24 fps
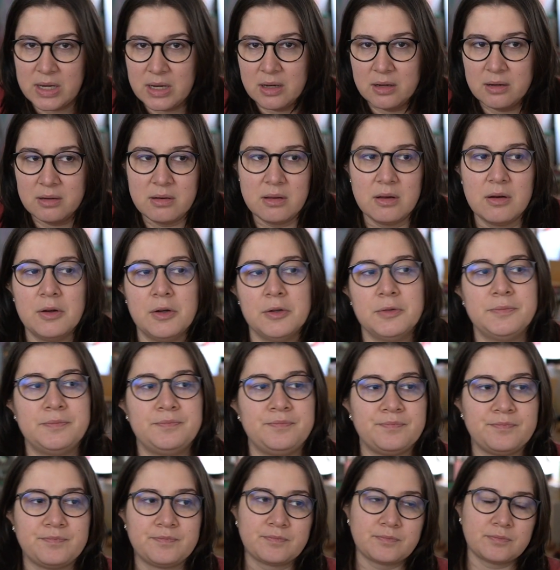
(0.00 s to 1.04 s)
it, you know?
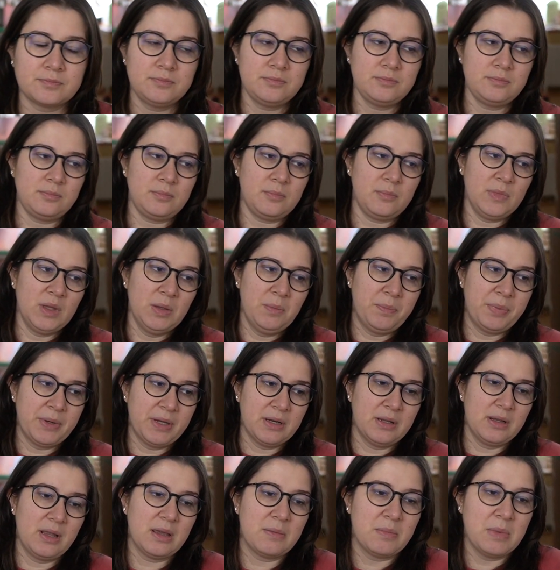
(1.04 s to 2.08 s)

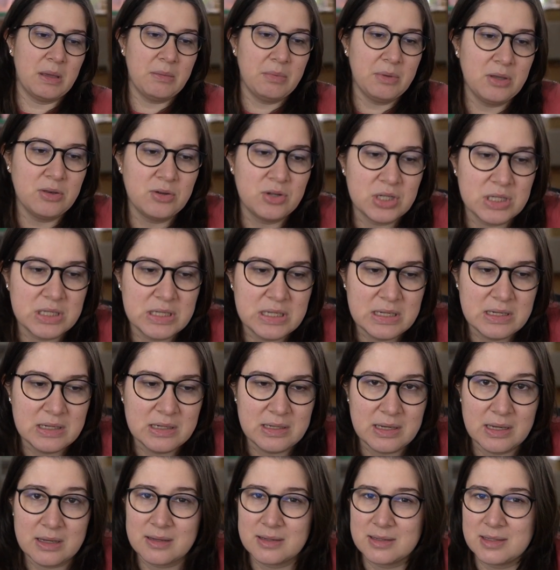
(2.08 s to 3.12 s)
But like maybe you just need to
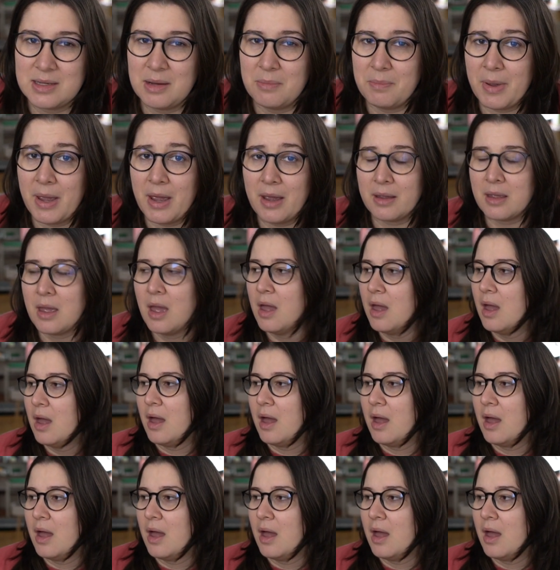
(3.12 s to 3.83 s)
take a step back.